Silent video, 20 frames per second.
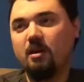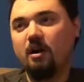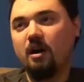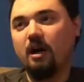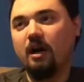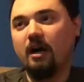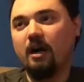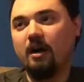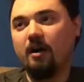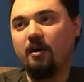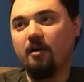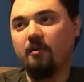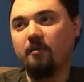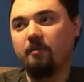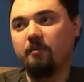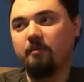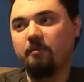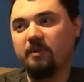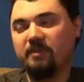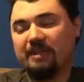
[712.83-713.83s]

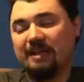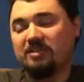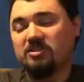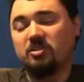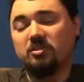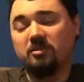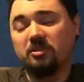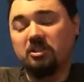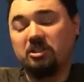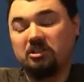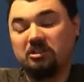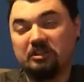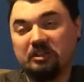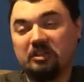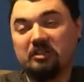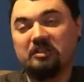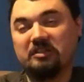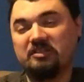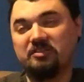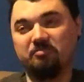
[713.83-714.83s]
Um, but that's
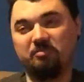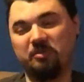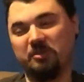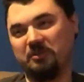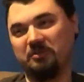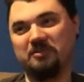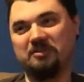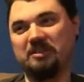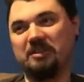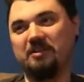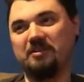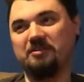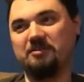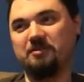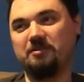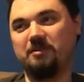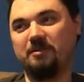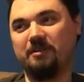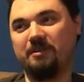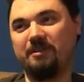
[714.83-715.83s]
clearly spoiler
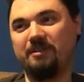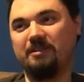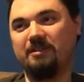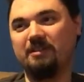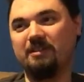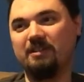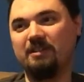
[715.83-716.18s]
territory.